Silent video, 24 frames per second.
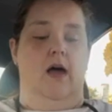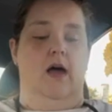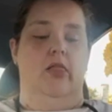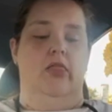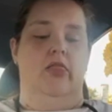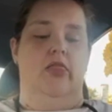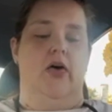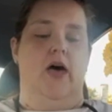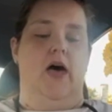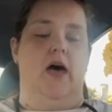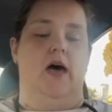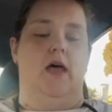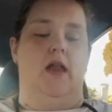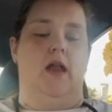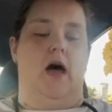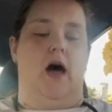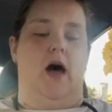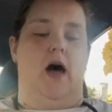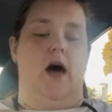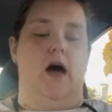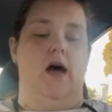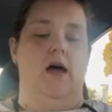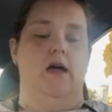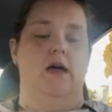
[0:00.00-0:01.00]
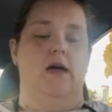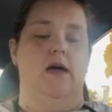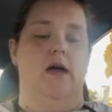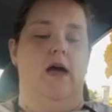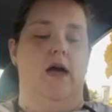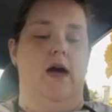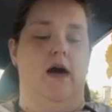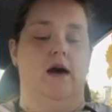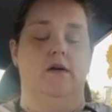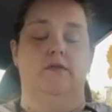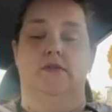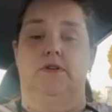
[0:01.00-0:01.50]
that I
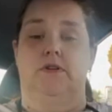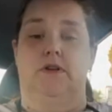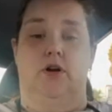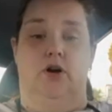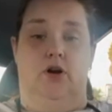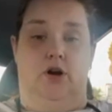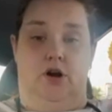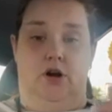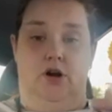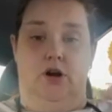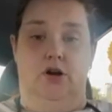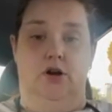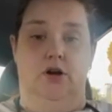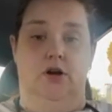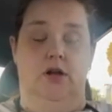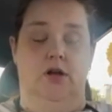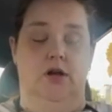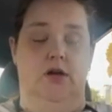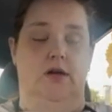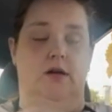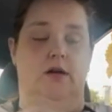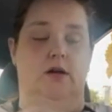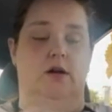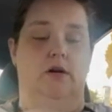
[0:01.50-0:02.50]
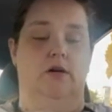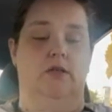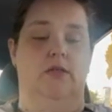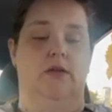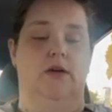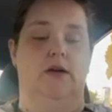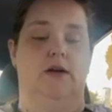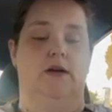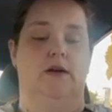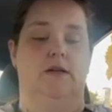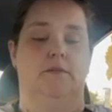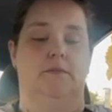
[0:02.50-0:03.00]
have it hard and all
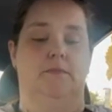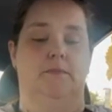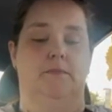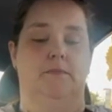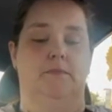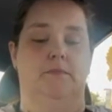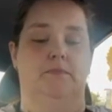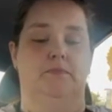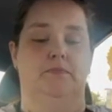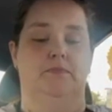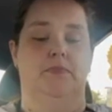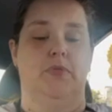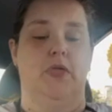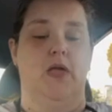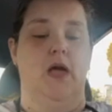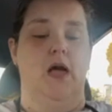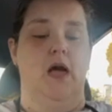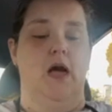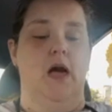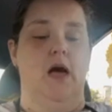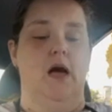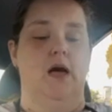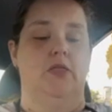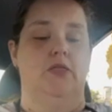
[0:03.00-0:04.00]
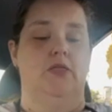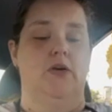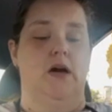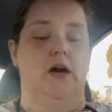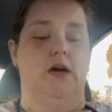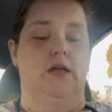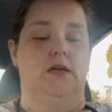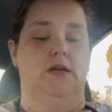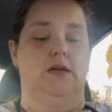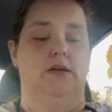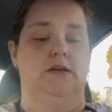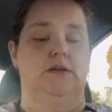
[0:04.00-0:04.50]
that.
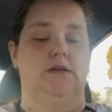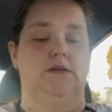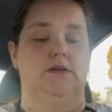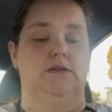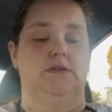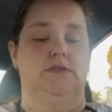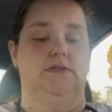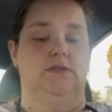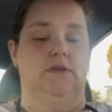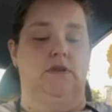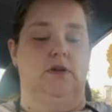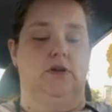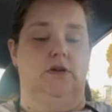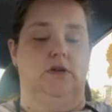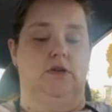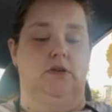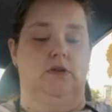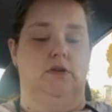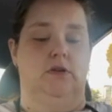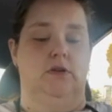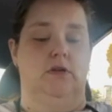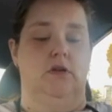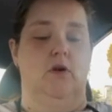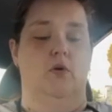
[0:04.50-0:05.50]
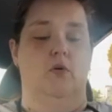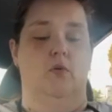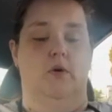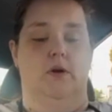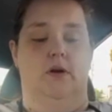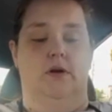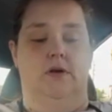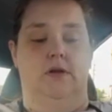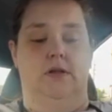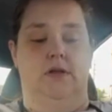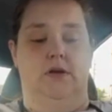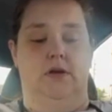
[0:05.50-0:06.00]
That is
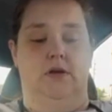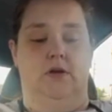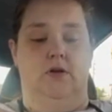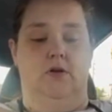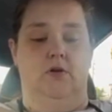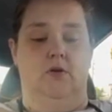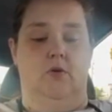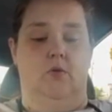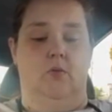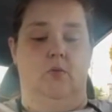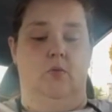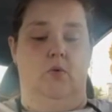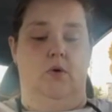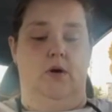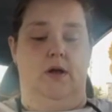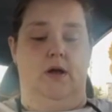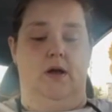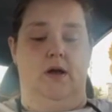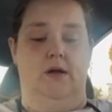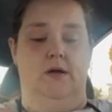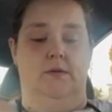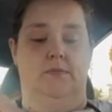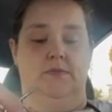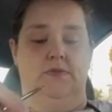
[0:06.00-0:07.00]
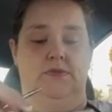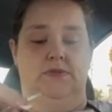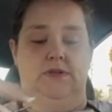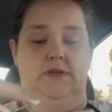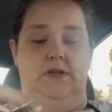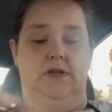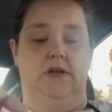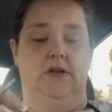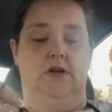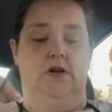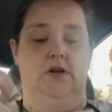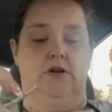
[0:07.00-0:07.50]
nowhere near what I am
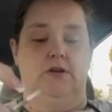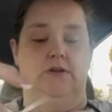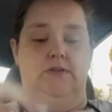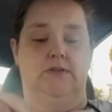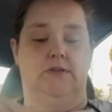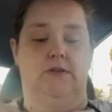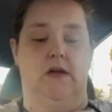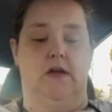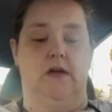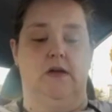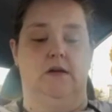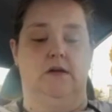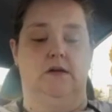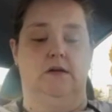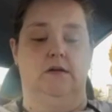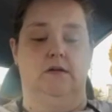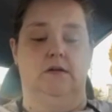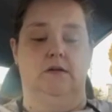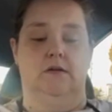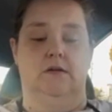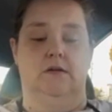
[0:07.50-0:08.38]
sitting here saying.